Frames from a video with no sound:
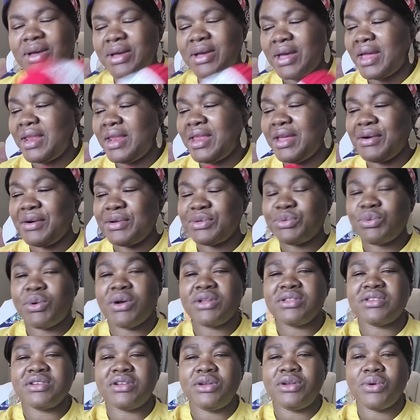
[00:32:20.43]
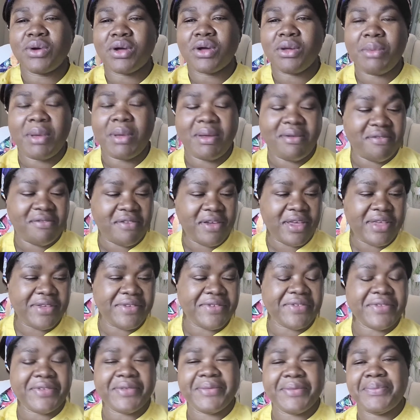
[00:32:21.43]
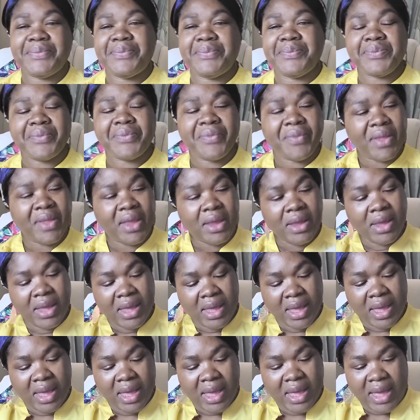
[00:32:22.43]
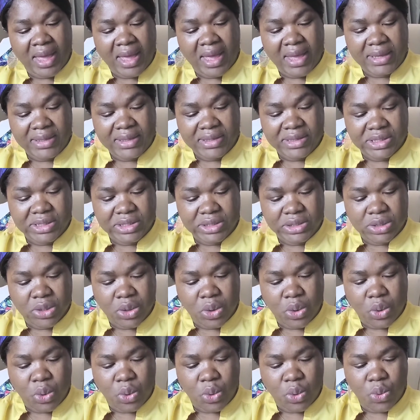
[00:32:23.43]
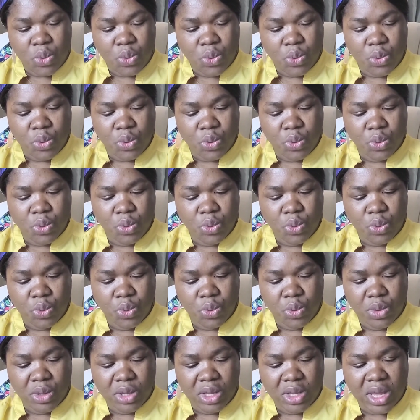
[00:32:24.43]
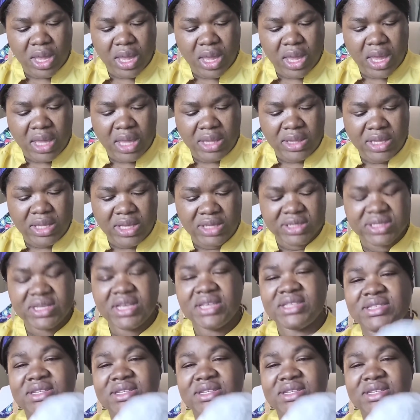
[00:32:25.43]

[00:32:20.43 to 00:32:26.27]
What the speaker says: Anyhow, it wants to look at my face. So, and this is